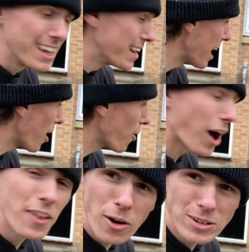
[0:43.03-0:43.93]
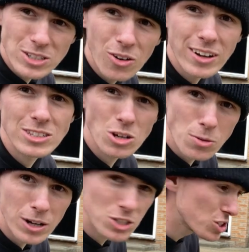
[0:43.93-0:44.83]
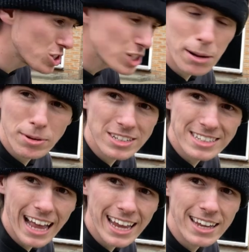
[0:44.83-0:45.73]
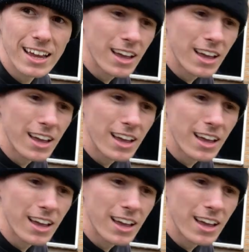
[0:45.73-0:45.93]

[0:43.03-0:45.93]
Now, I know it's not in too much of a shabby state,